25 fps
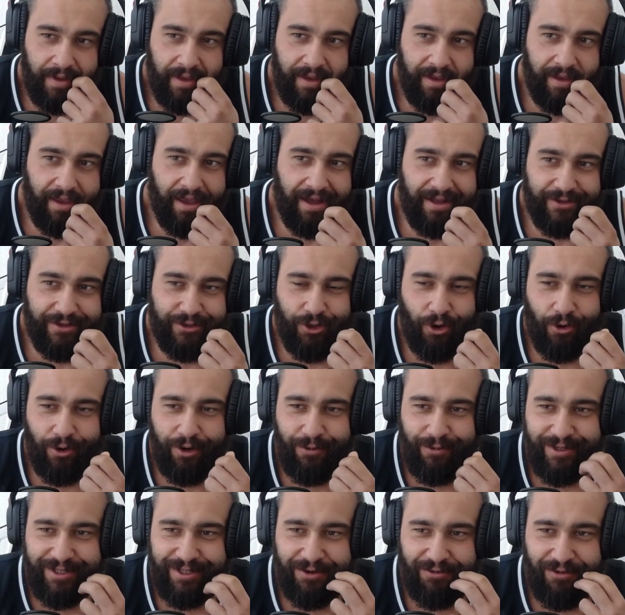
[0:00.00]
Yeah, Tony
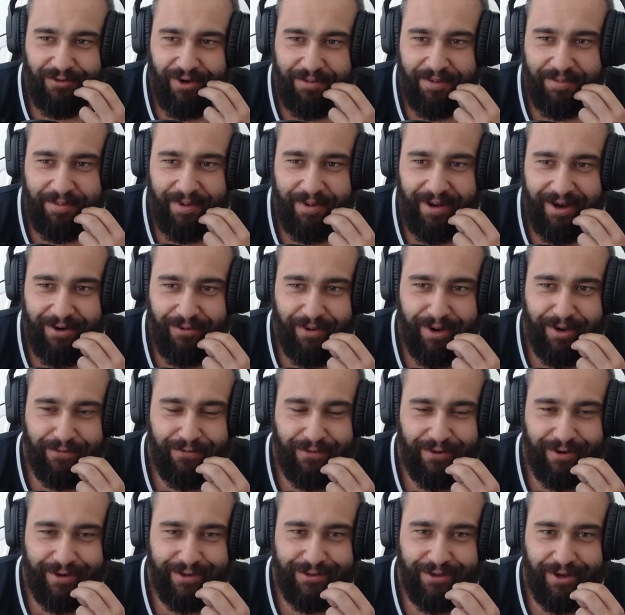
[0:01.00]
was a rugby player when he
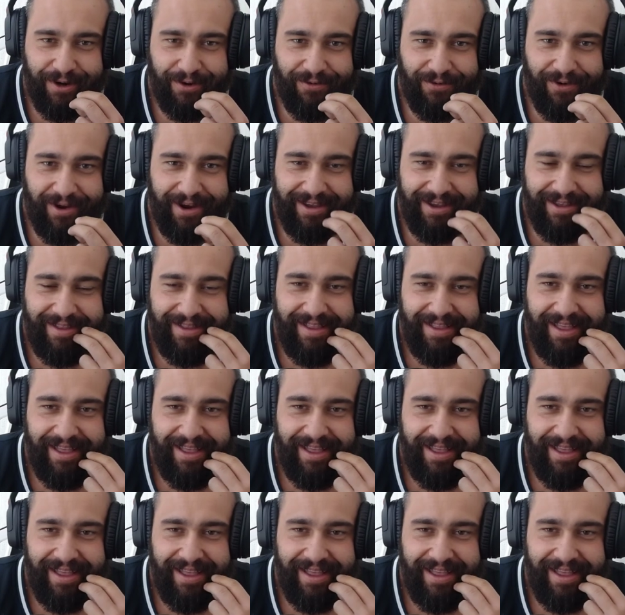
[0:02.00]
first started, right?